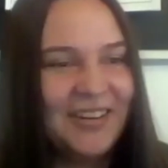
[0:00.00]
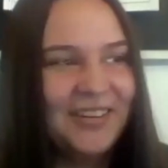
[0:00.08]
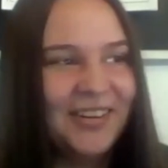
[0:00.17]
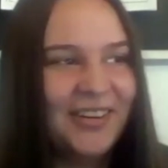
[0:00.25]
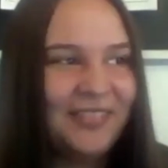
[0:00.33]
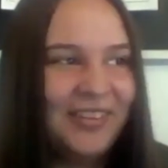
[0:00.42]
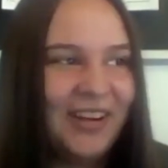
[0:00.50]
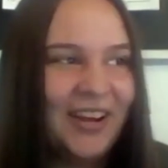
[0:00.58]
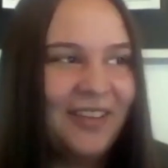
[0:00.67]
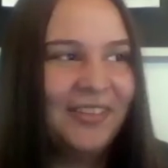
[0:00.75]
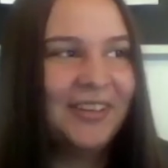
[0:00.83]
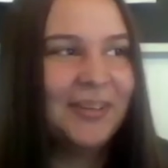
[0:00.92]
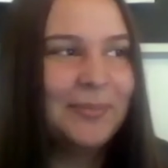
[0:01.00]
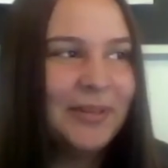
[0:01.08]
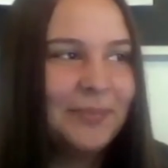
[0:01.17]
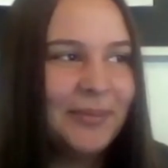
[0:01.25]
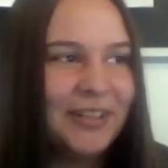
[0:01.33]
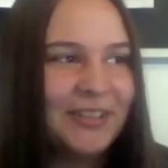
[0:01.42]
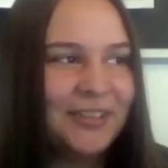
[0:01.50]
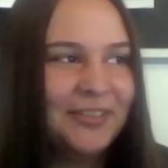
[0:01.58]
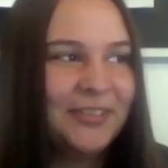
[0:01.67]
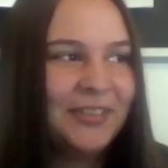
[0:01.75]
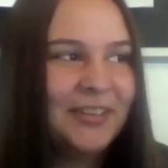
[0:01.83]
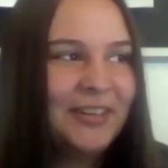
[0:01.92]
and you don't have to have the commitment
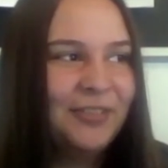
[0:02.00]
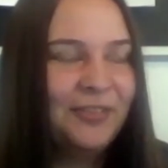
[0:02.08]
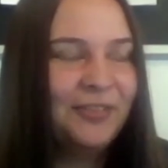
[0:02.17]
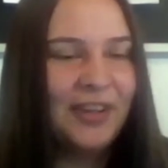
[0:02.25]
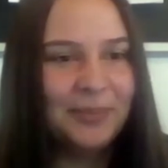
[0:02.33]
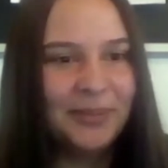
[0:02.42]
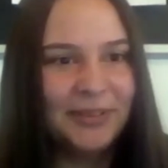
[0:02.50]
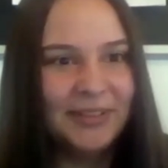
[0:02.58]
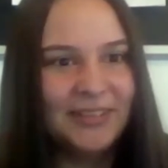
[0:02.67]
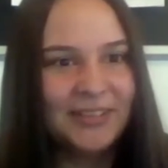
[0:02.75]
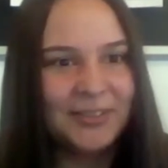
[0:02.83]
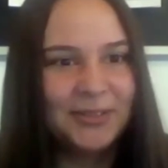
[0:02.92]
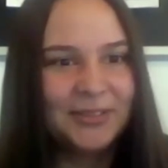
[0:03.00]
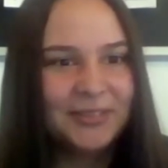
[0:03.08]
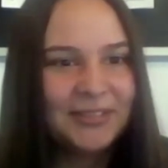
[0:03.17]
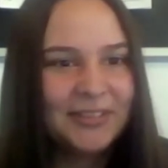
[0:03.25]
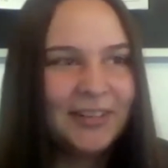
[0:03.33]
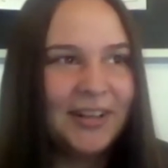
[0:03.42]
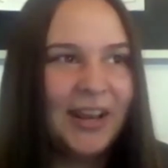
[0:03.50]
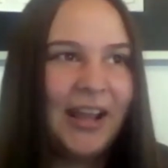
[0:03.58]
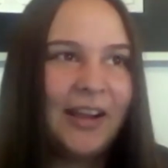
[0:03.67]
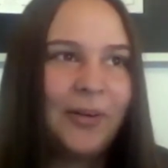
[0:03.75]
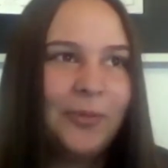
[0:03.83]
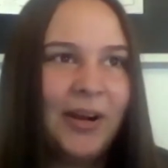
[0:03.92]
of vet bills or
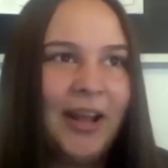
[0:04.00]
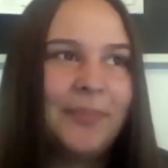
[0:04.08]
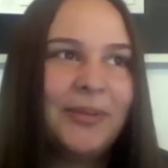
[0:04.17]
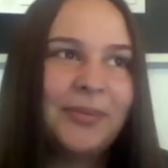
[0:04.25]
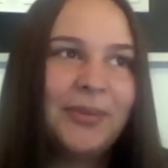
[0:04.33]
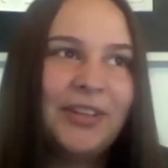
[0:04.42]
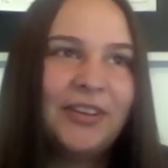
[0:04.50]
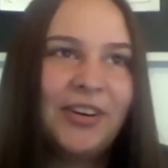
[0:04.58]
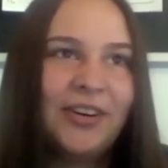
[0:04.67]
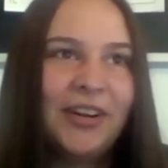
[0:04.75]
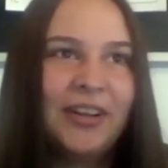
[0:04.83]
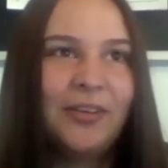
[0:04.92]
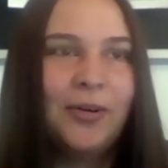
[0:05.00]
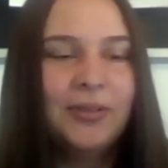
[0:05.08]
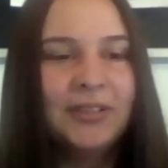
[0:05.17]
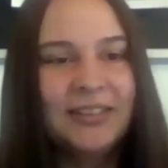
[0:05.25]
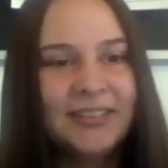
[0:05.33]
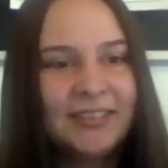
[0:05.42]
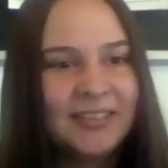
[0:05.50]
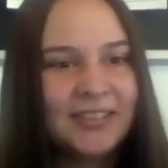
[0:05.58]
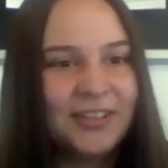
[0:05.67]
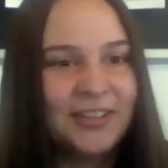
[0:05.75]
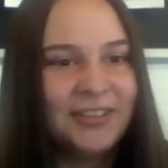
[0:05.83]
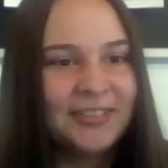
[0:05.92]
like what happens when the dog gets older.
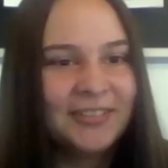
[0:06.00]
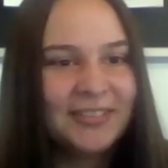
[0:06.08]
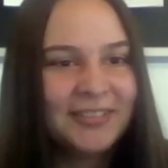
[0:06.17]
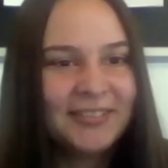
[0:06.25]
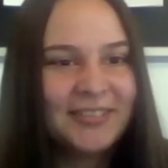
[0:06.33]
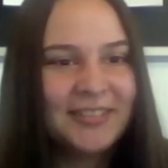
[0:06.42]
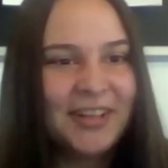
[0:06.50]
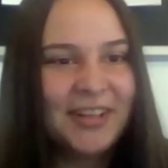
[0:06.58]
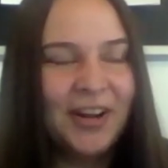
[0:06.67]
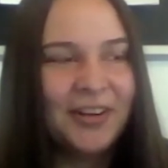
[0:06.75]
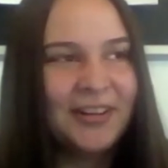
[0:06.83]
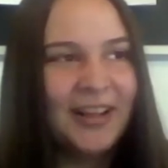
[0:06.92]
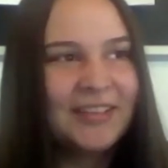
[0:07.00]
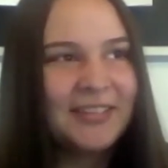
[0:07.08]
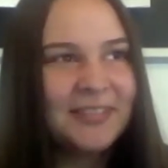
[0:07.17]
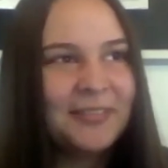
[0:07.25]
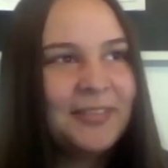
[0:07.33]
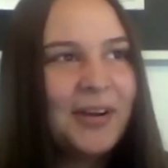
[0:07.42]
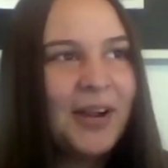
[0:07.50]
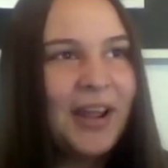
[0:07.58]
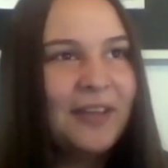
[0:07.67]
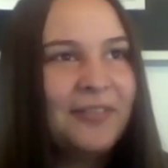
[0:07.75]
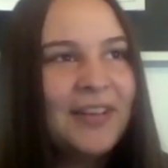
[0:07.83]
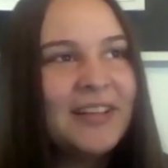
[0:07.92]
So
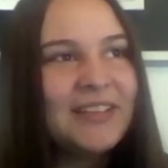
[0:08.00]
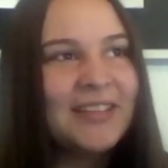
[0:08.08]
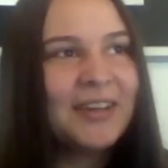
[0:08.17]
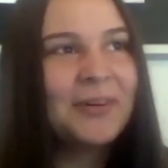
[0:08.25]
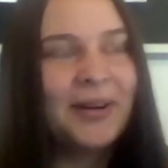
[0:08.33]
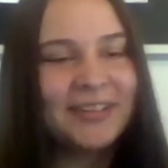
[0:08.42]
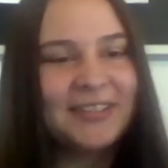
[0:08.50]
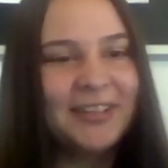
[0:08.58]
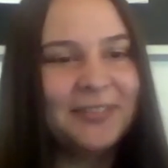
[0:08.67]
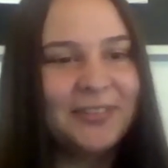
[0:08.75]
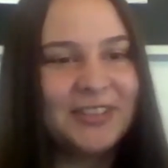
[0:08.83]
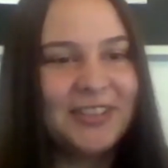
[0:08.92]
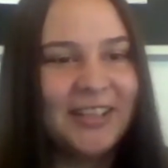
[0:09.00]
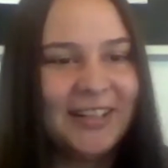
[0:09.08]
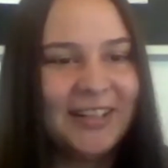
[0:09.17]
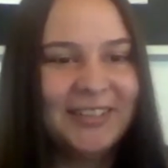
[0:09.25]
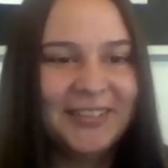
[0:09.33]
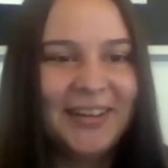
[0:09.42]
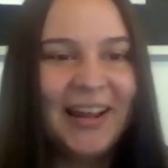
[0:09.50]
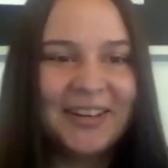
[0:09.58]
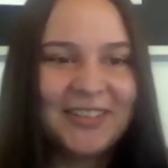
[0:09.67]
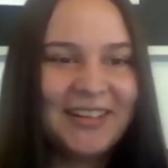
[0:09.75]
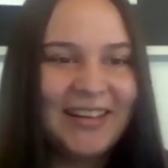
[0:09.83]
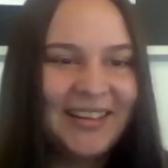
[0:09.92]
it feels like quite a selfish thing to do,
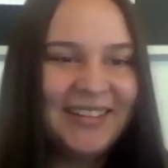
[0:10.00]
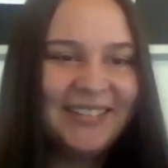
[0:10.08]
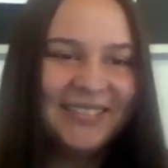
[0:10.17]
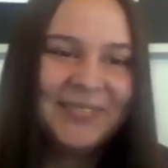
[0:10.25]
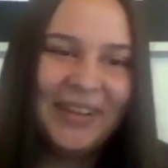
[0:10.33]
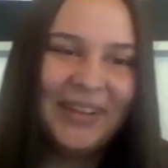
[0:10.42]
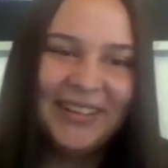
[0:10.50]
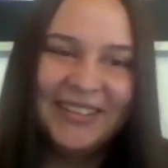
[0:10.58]
actually. Because